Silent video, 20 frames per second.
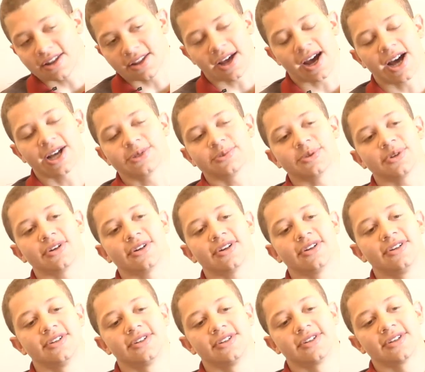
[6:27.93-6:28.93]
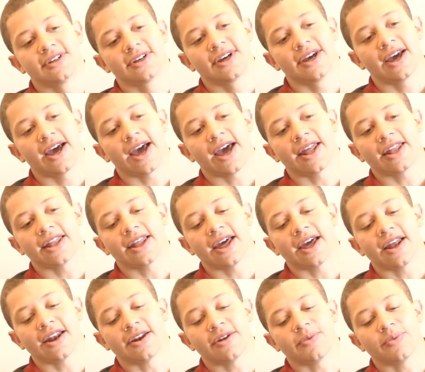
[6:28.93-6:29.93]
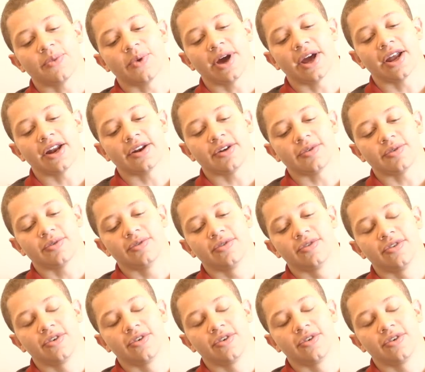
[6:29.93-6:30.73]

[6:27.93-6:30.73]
the hospital. And then when